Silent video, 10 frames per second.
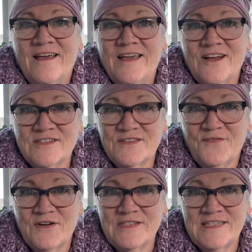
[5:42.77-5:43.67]
Here's the
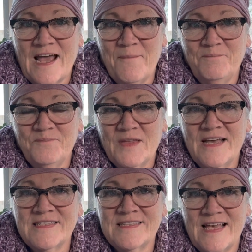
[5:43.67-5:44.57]
first step:
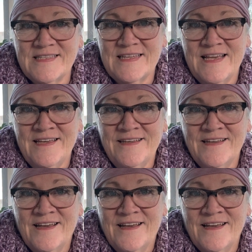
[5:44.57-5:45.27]
assessing